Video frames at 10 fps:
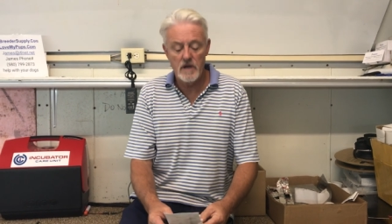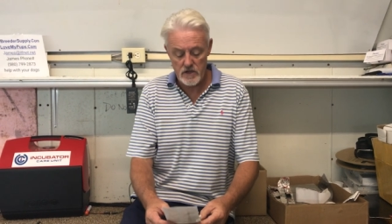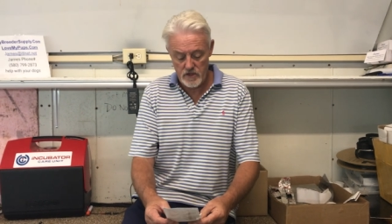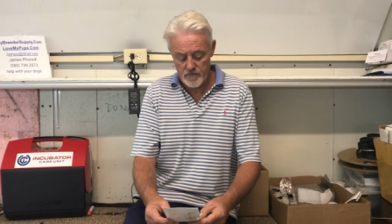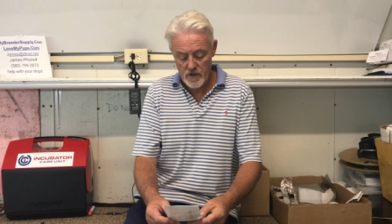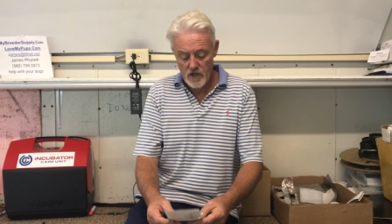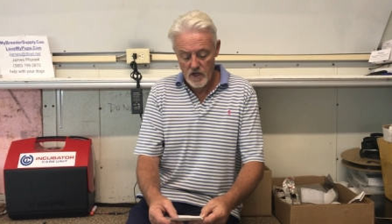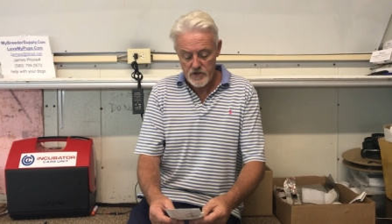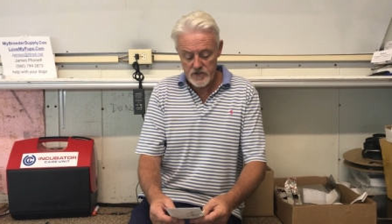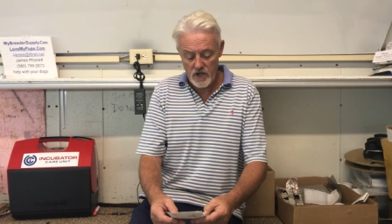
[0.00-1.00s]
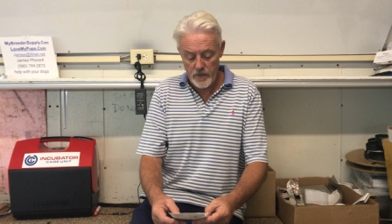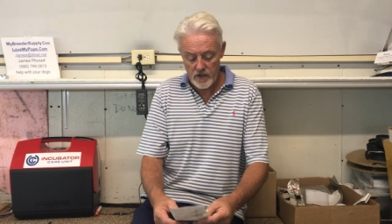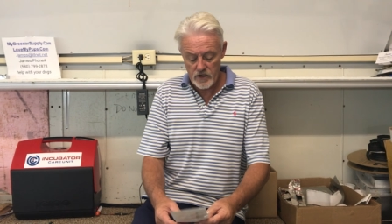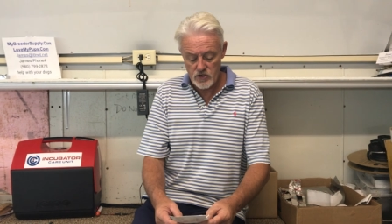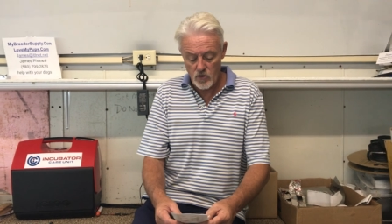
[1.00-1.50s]
All right, good. So now we're
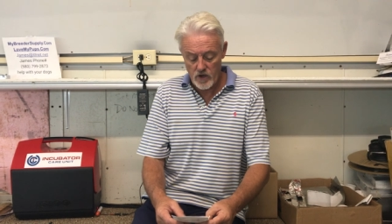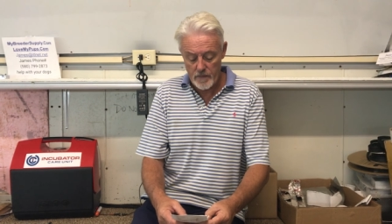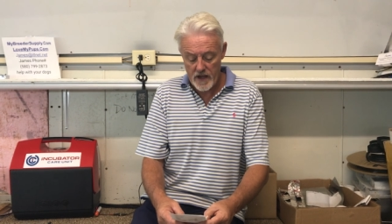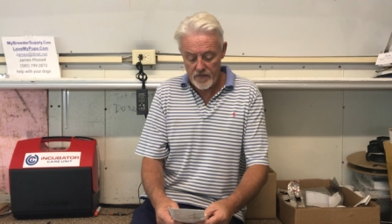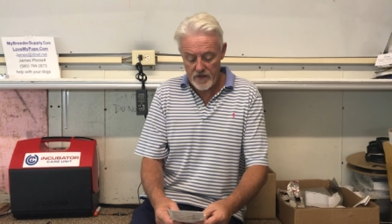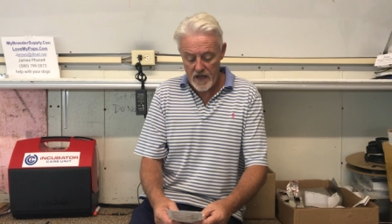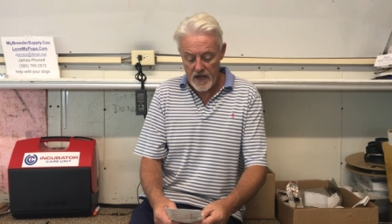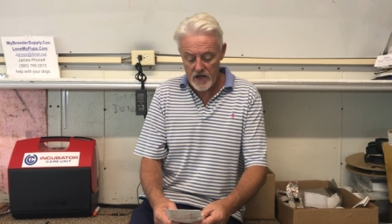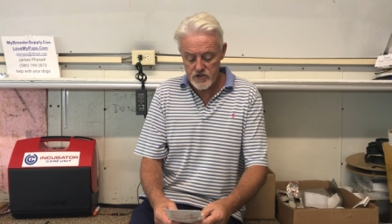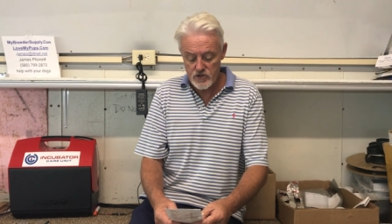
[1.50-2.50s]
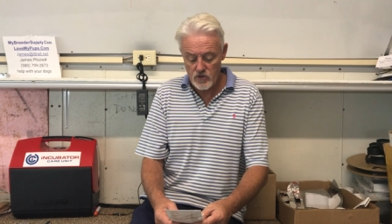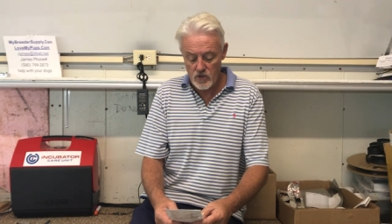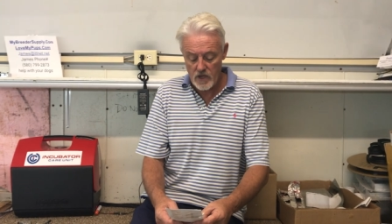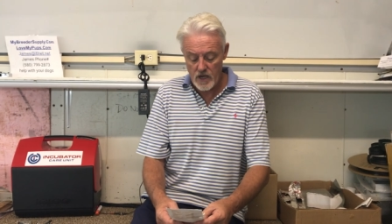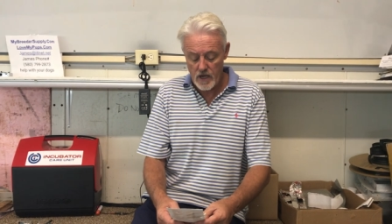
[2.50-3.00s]
going to talk about the
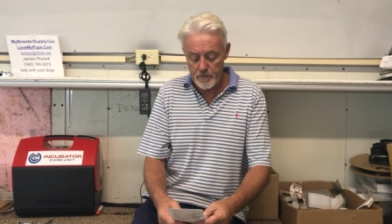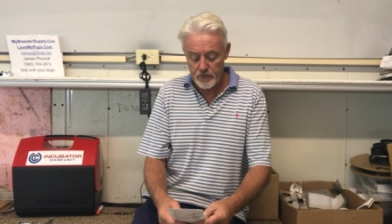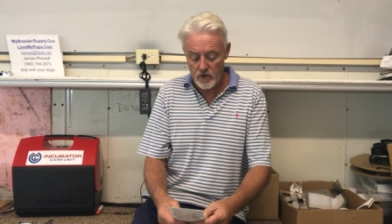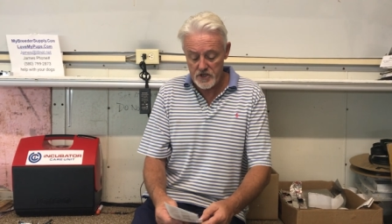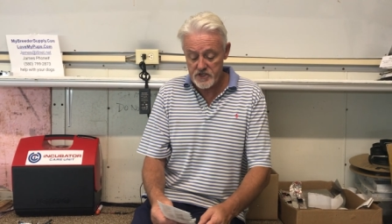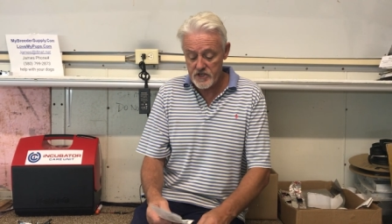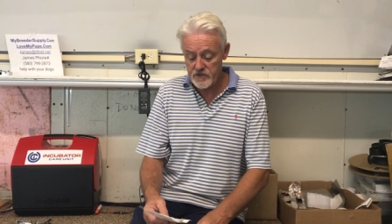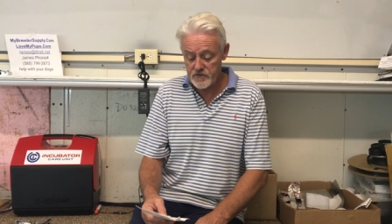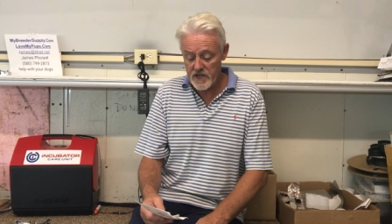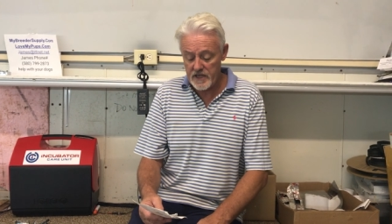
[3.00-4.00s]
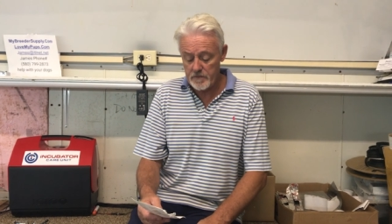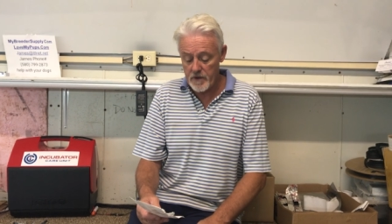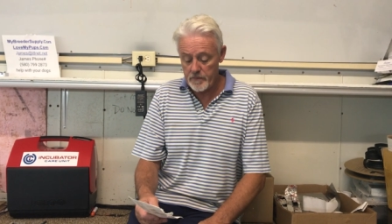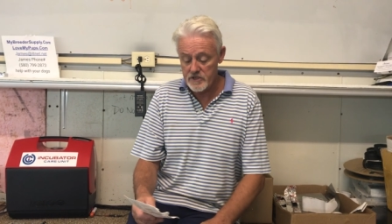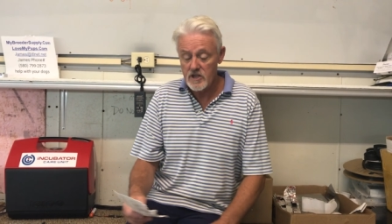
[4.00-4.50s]
actual uh, process of taking
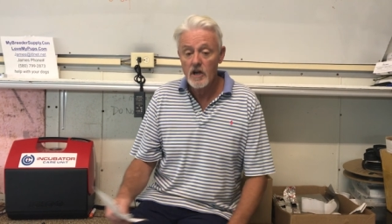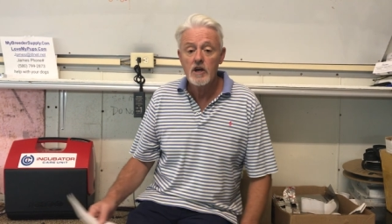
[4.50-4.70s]
puppies.